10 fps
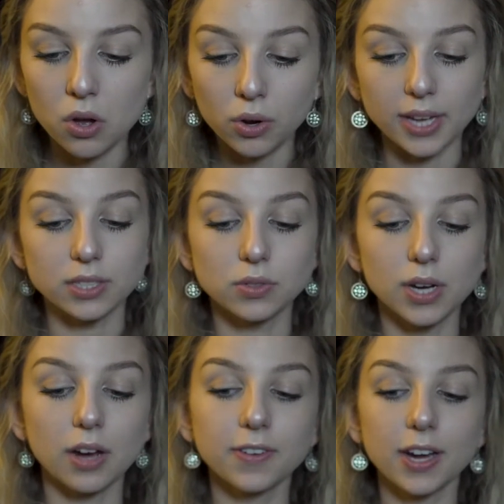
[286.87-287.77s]
Okay, so
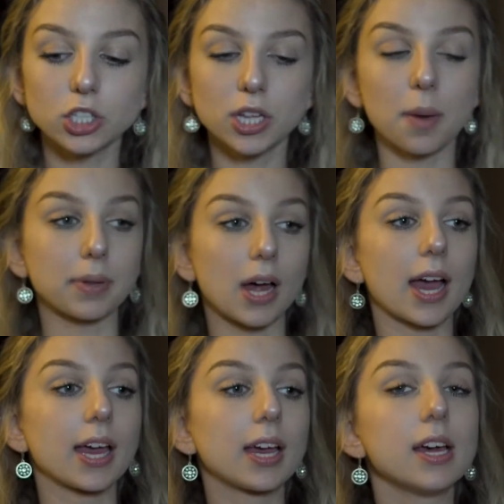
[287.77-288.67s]
now for actually
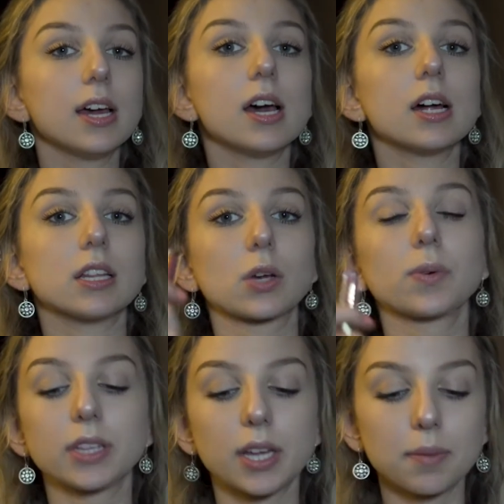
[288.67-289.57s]
applying
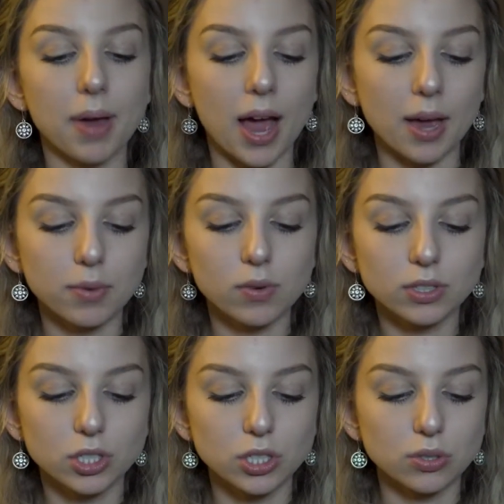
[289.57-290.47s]
liquid lip, I'm
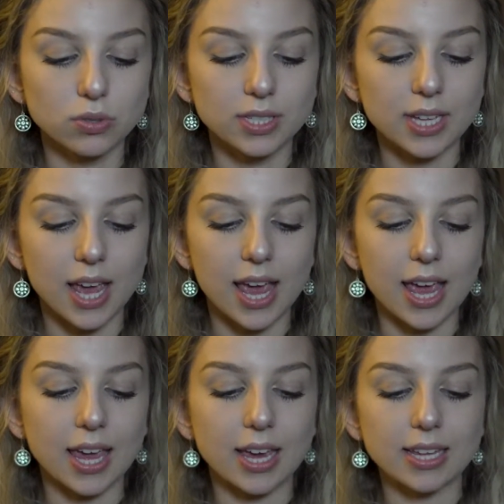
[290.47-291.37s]
going to use
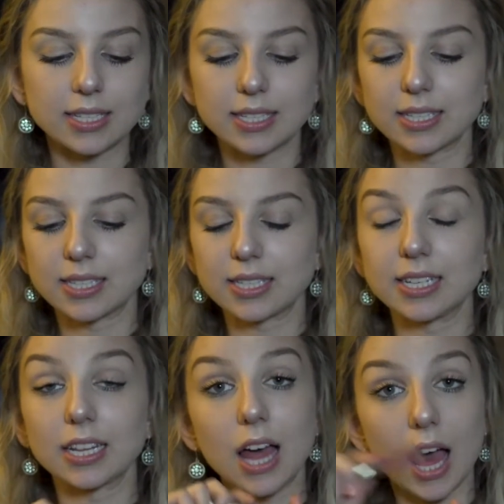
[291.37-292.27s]
a
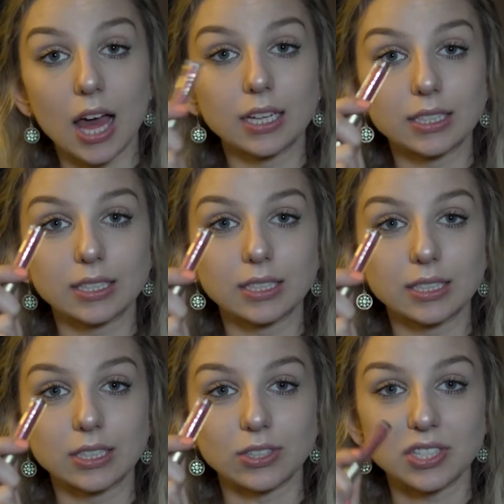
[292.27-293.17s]
Stila
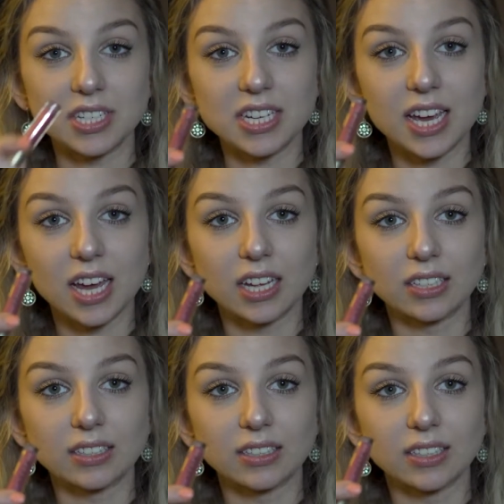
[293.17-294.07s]
or Stia,
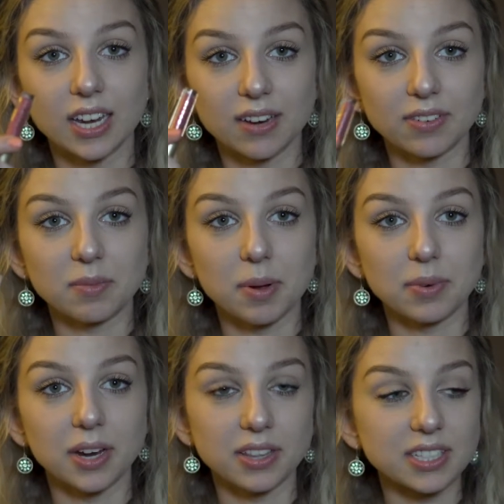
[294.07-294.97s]
I never
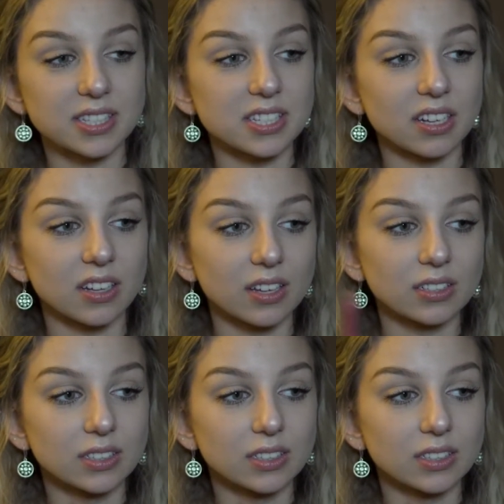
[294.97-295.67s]
remember, I think it's Stila